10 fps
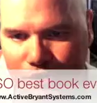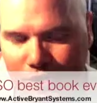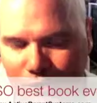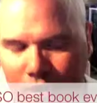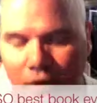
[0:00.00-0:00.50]

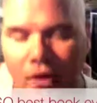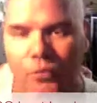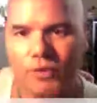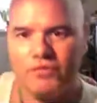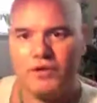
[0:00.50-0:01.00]
is
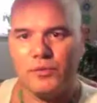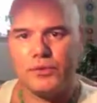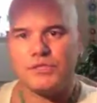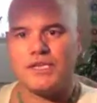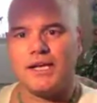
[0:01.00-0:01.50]
that
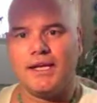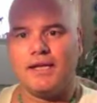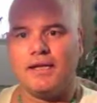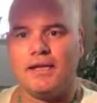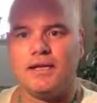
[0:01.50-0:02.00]

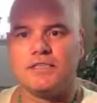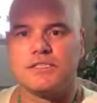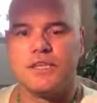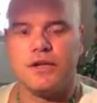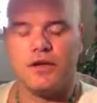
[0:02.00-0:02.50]

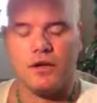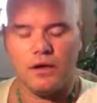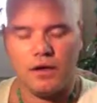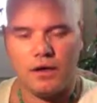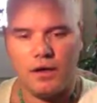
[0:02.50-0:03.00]

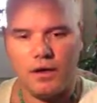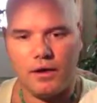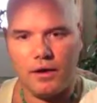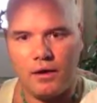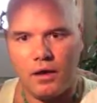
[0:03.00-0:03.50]
Osho's
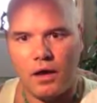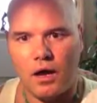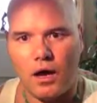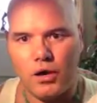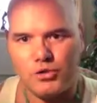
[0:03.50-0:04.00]
books
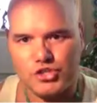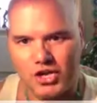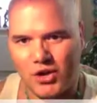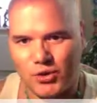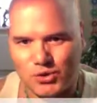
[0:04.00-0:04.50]
are
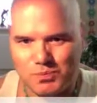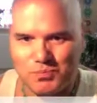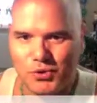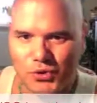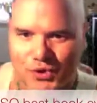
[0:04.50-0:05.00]

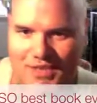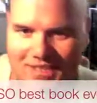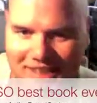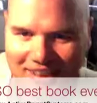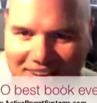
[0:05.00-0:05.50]
very
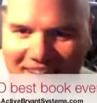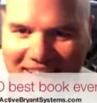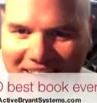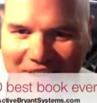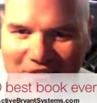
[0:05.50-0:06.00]
way
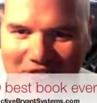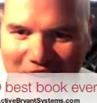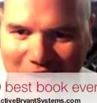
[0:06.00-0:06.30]
out there.